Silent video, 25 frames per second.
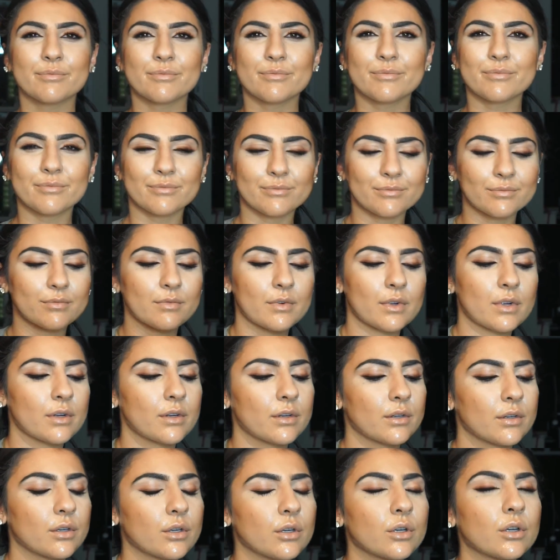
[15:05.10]
I wouldn't be
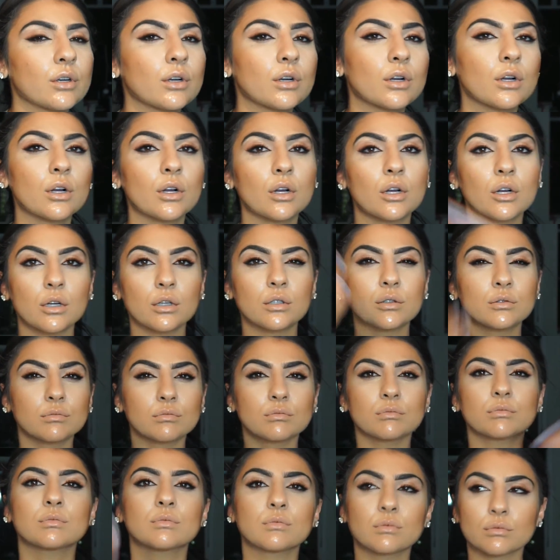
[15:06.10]
me if I didn't.
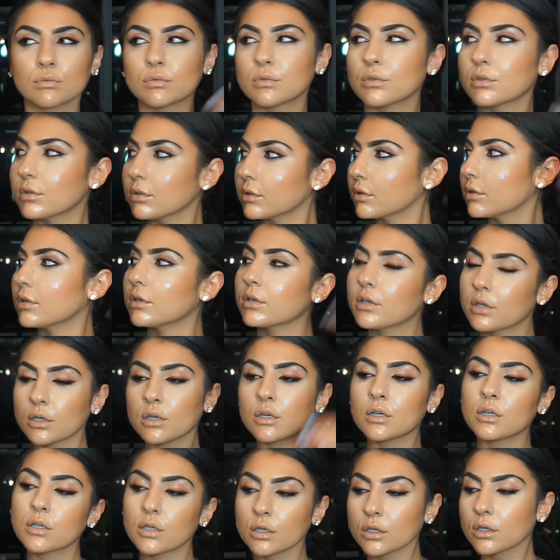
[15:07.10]

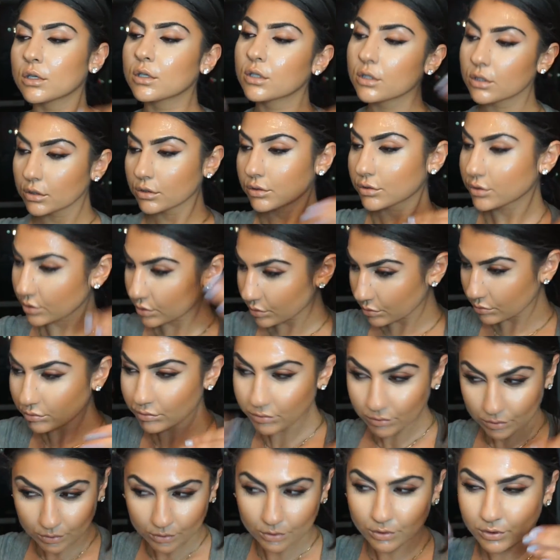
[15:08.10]
And now I'm
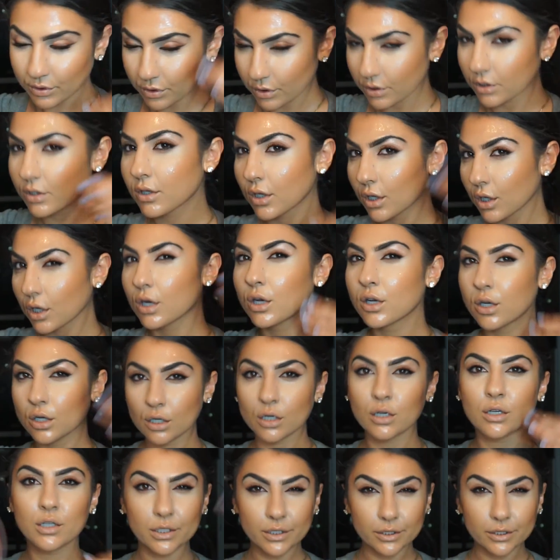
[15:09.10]
just going to fan